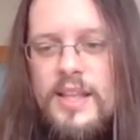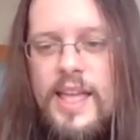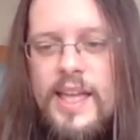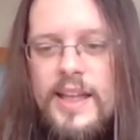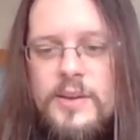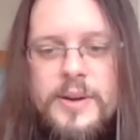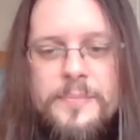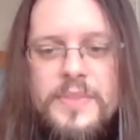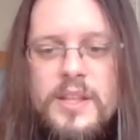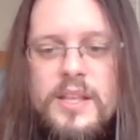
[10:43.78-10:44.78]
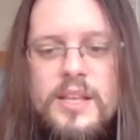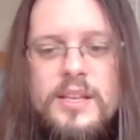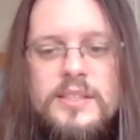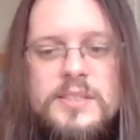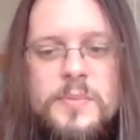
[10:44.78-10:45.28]
Anyway,
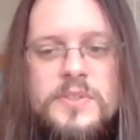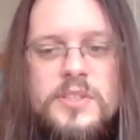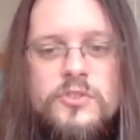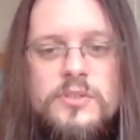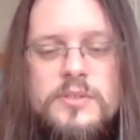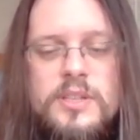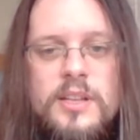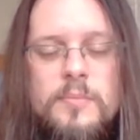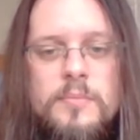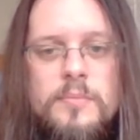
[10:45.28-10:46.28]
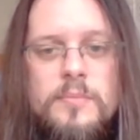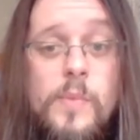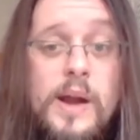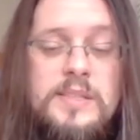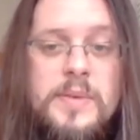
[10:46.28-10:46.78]
in this position,
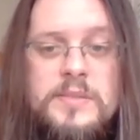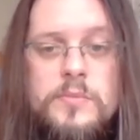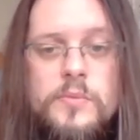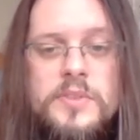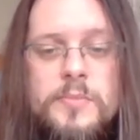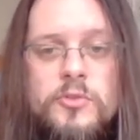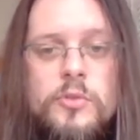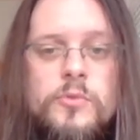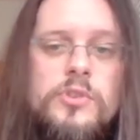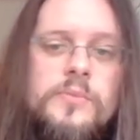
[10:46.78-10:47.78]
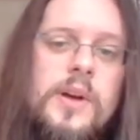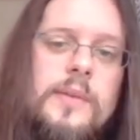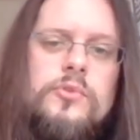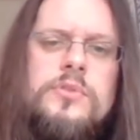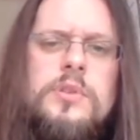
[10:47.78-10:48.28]
white's best move is bishop to
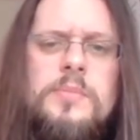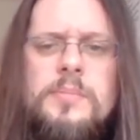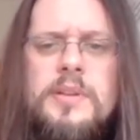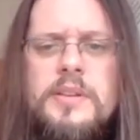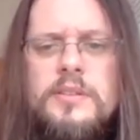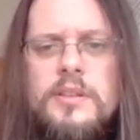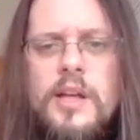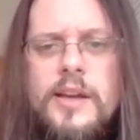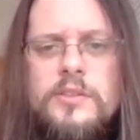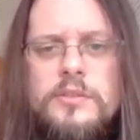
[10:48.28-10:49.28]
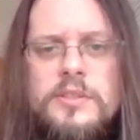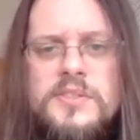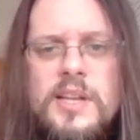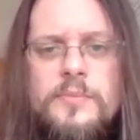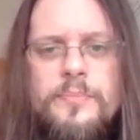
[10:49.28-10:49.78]
g5, just simply pinning the knight on
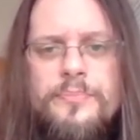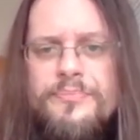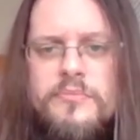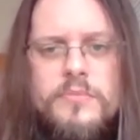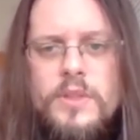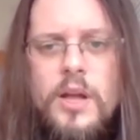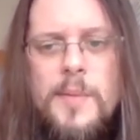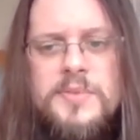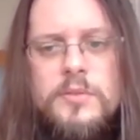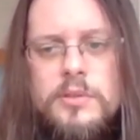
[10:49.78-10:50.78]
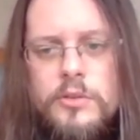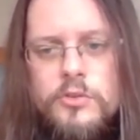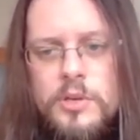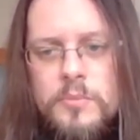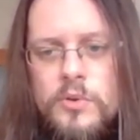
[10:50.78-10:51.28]
e7. Absolute
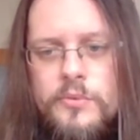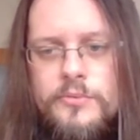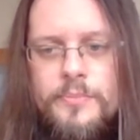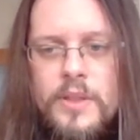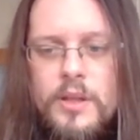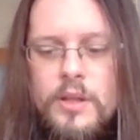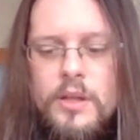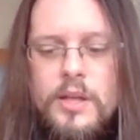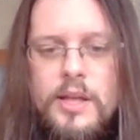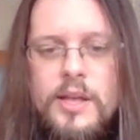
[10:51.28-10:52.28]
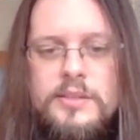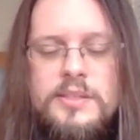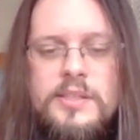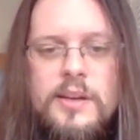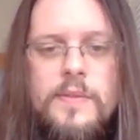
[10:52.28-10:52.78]
logical move. And
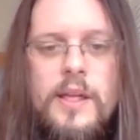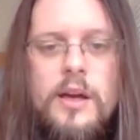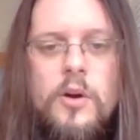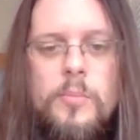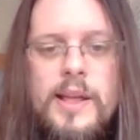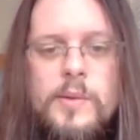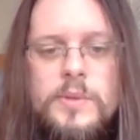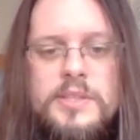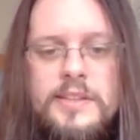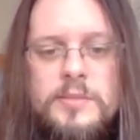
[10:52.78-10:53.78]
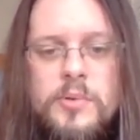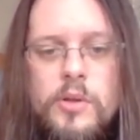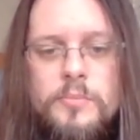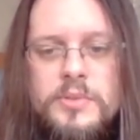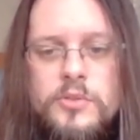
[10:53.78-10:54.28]
here now black will take the pawn
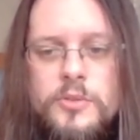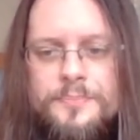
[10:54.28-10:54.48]
on b2,